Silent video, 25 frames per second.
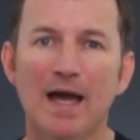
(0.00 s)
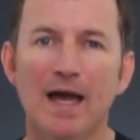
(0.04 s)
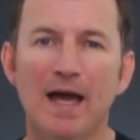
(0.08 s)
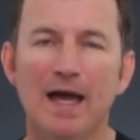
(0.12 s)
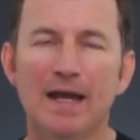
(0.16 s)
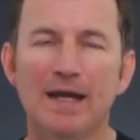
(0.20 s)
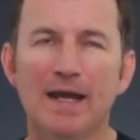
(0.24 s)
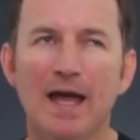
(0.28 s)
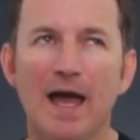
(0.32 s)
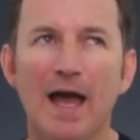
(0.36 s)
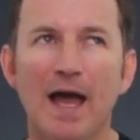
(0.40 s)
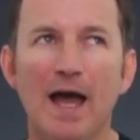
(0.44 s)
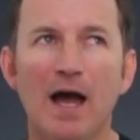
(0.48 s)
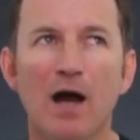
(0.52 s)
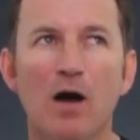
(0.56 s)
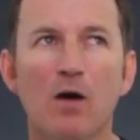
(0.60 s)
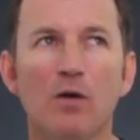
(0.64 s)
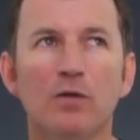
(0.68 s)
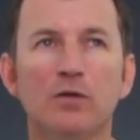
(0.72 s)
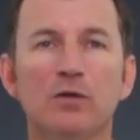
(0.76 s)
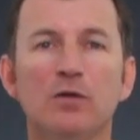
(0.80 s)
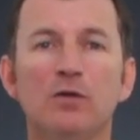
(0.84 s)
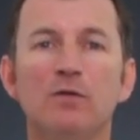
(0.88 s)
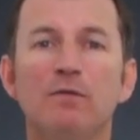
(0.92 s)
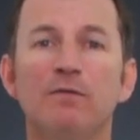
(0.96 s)
and
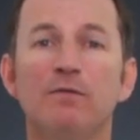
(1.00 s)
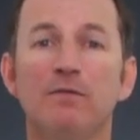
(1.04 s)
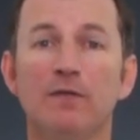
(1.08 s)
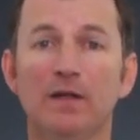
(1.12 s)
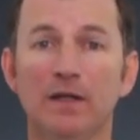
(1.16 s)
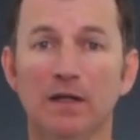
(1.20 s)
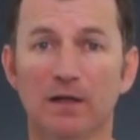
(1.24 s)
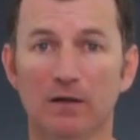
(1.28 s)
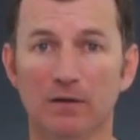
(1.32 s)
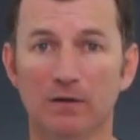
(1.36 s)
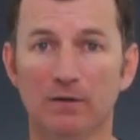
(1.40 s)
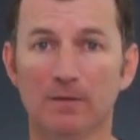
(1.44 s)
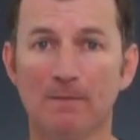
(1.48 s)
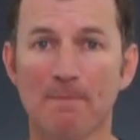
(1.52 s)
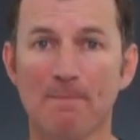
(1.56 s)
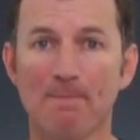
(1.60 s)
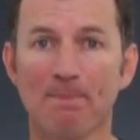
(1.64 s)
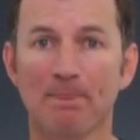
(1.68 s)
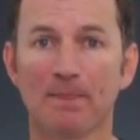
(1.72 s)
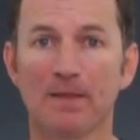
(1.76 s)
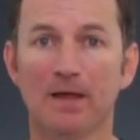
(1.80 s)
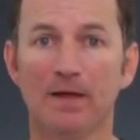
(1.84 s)
how you feel